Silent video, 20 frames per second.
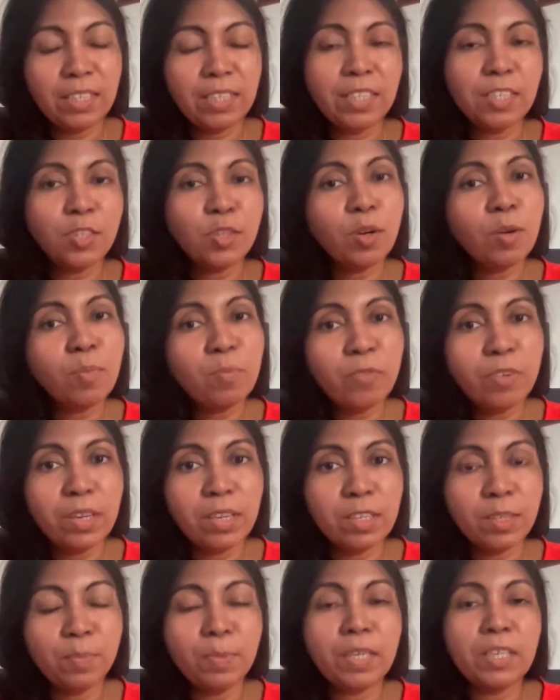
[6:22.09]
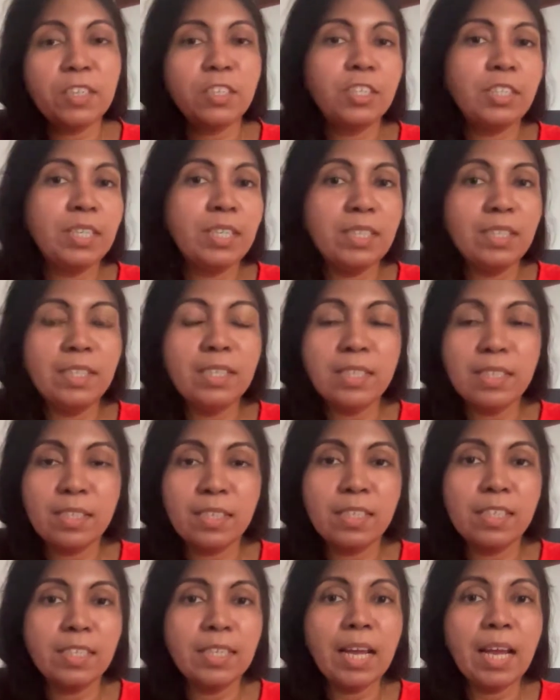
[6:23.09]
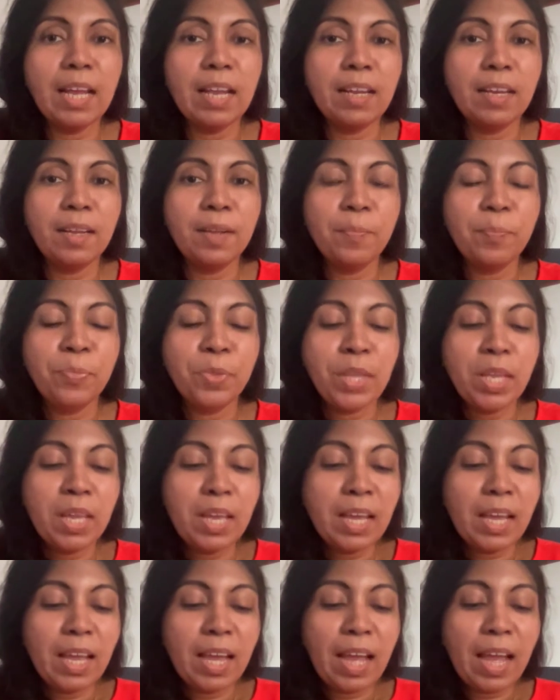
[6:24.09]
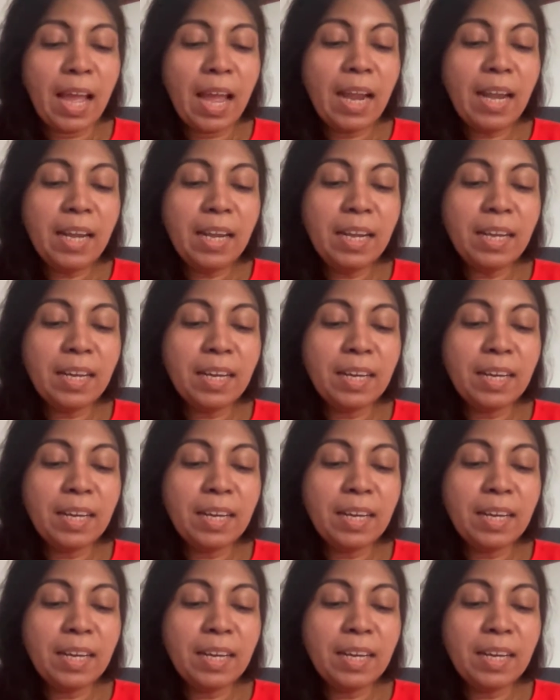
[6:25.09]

It's obvious because she is just a child. And